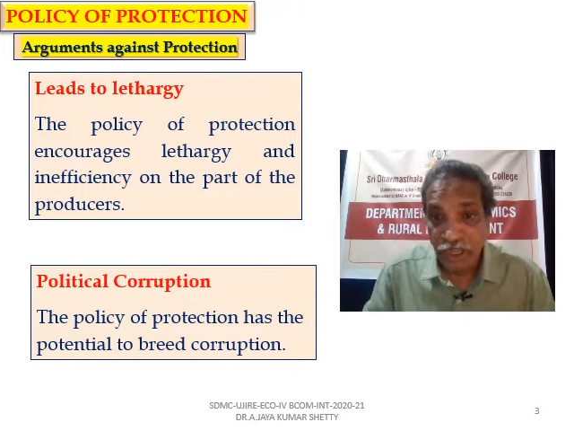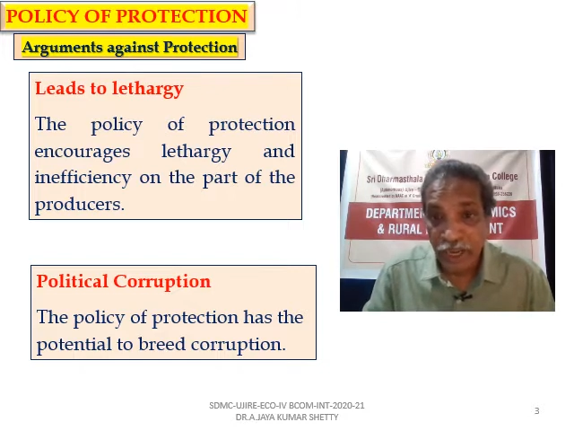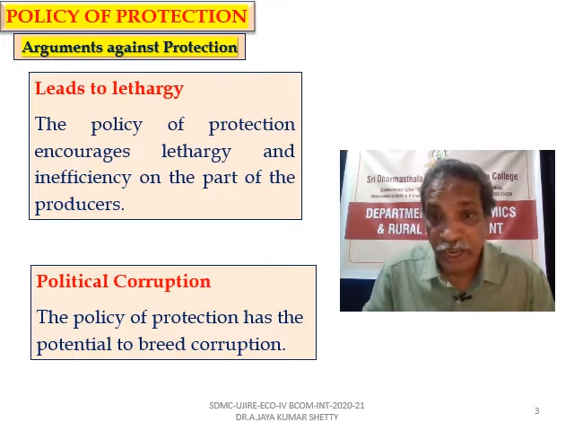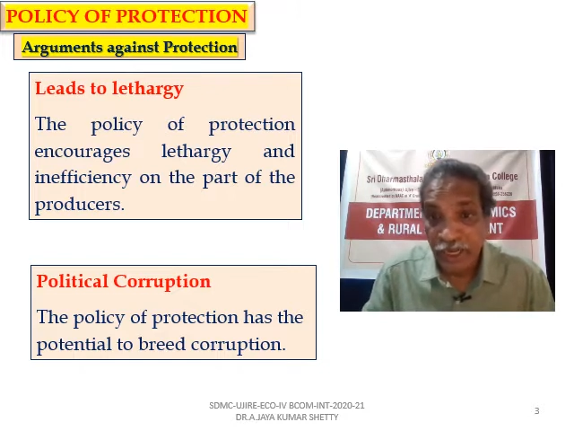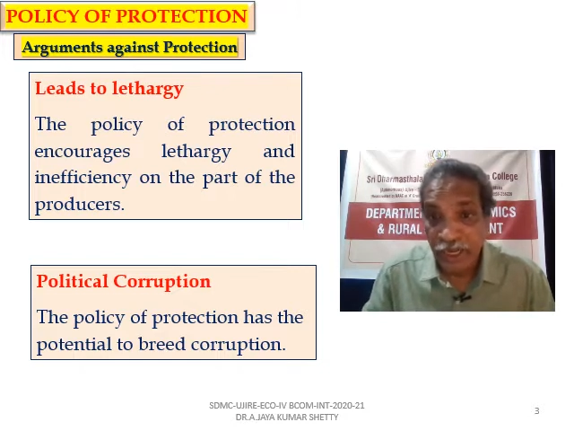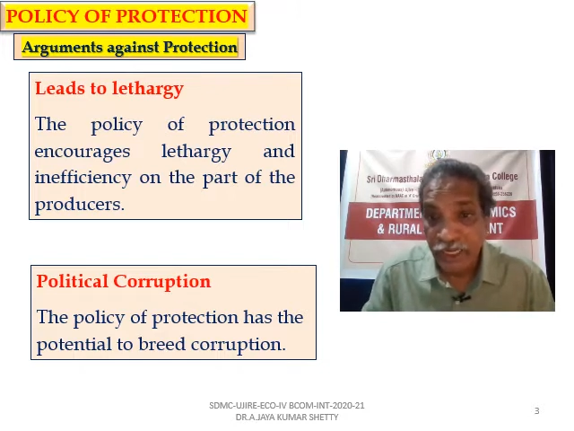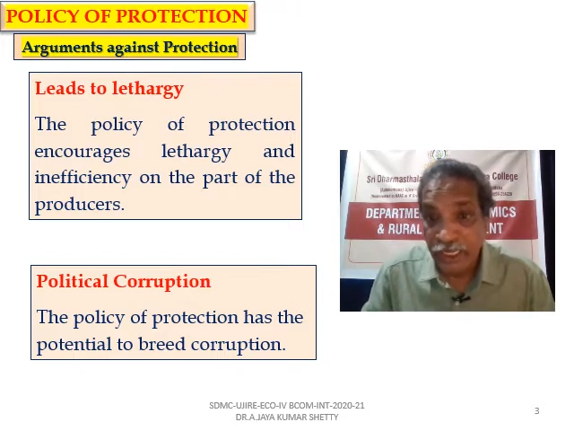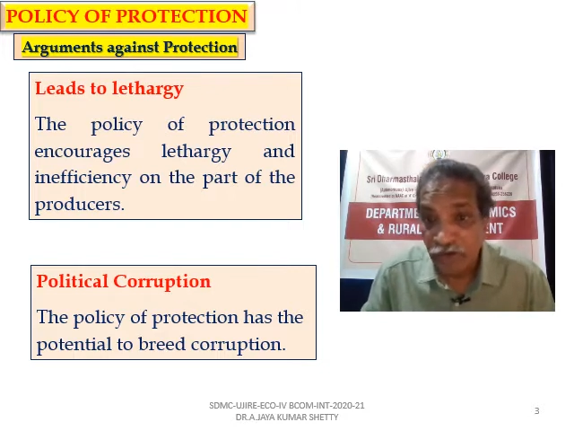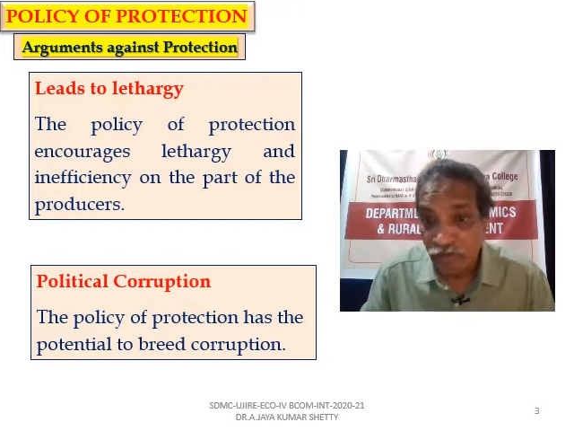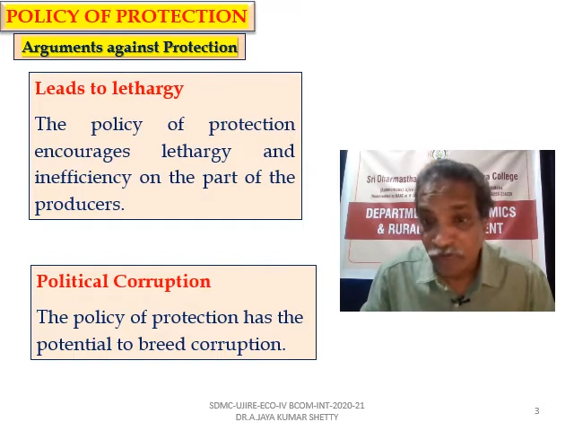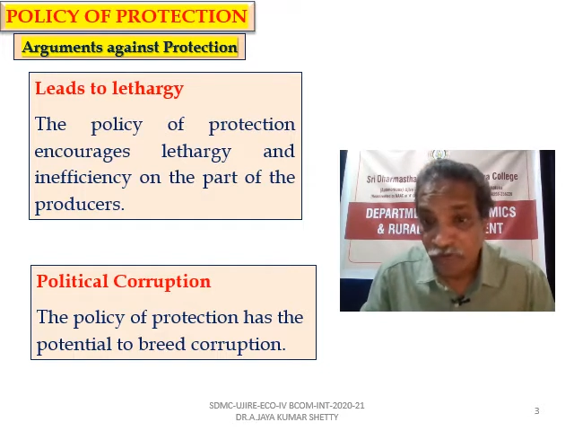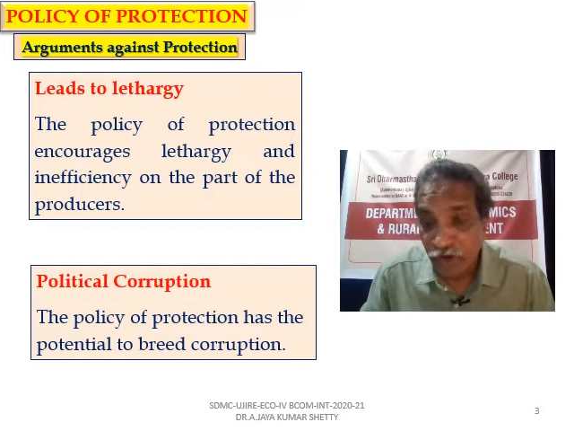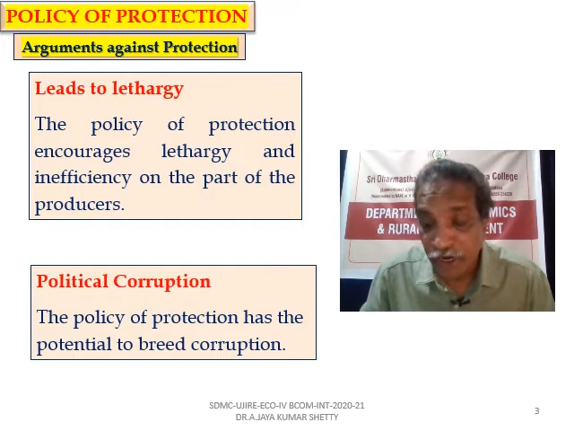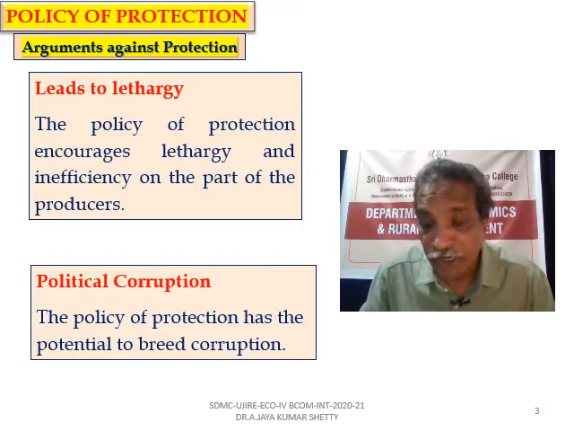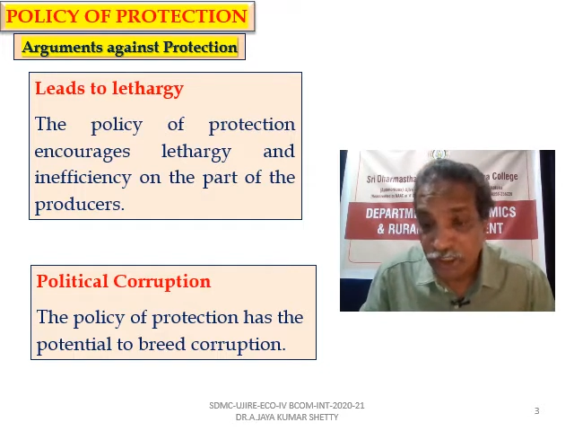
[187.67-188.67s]
and
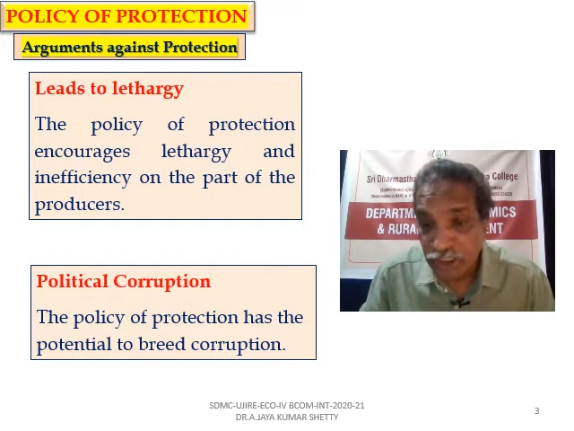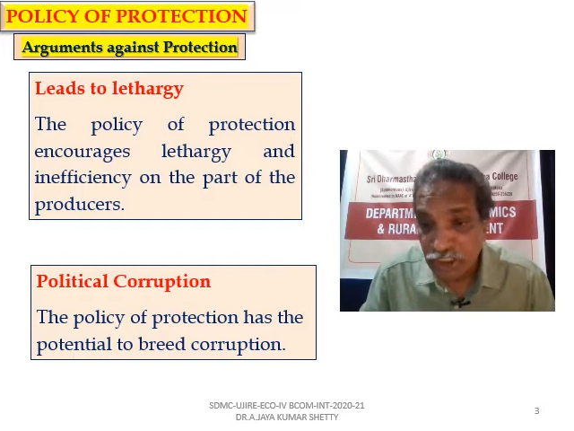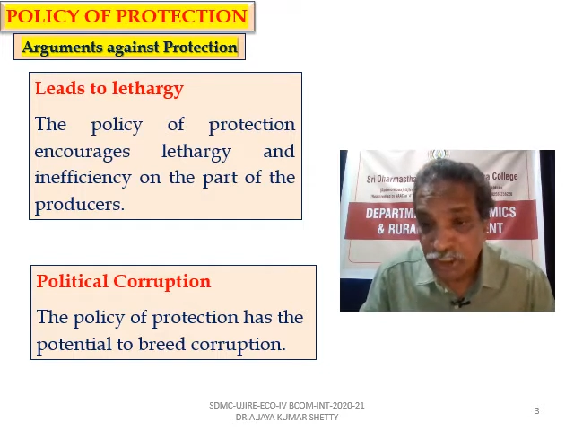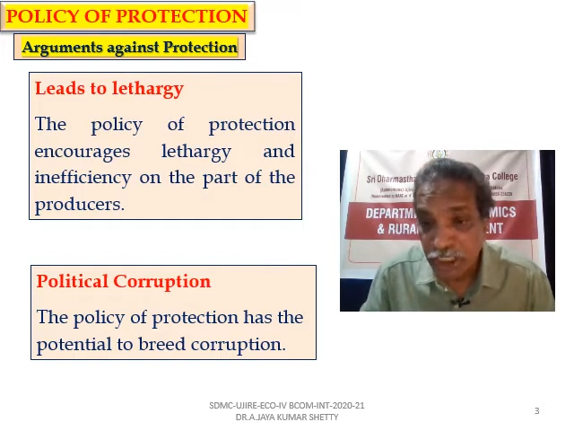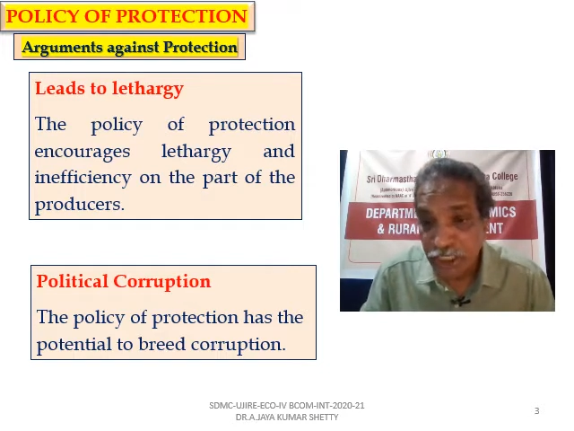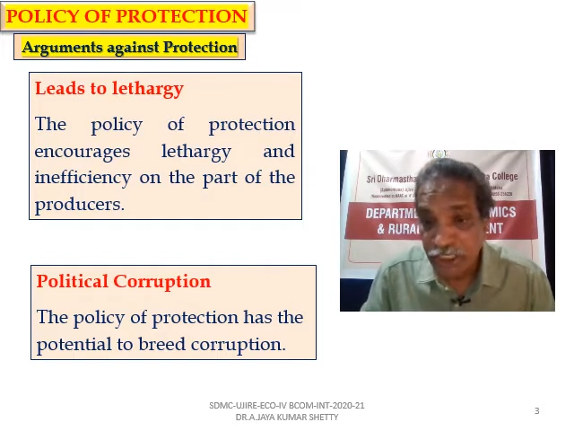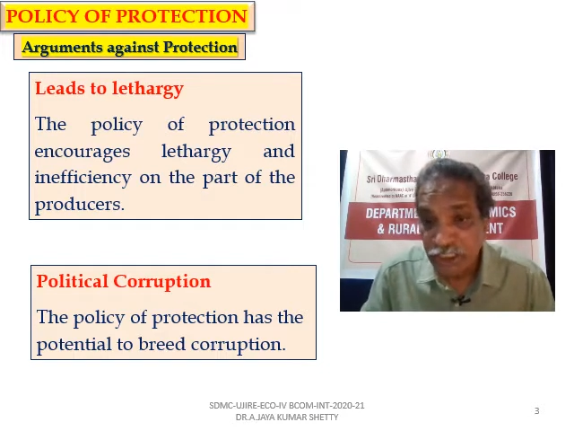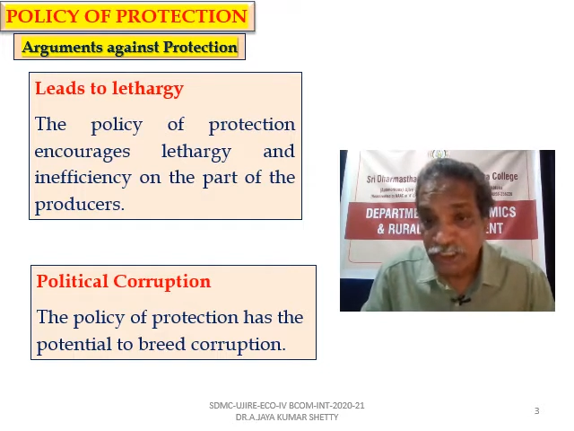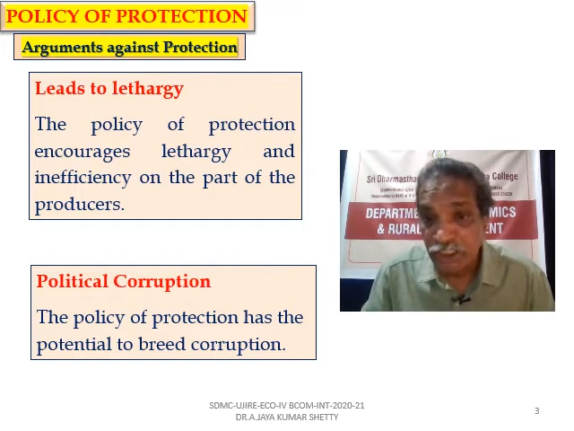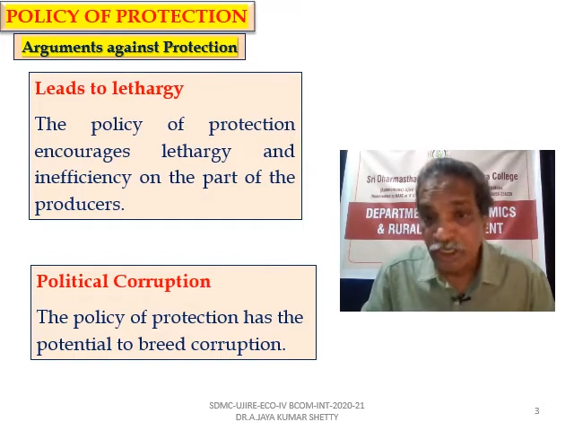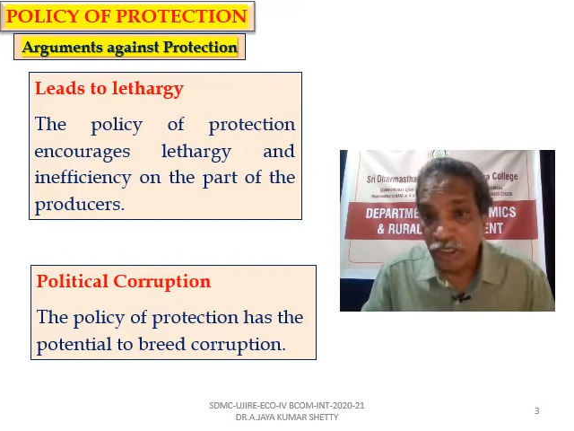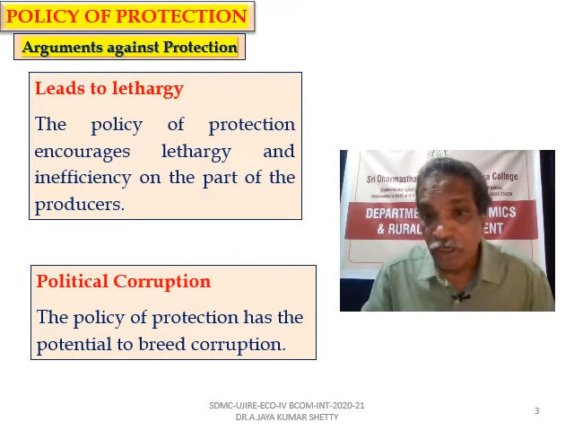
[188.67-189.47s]
infant stage,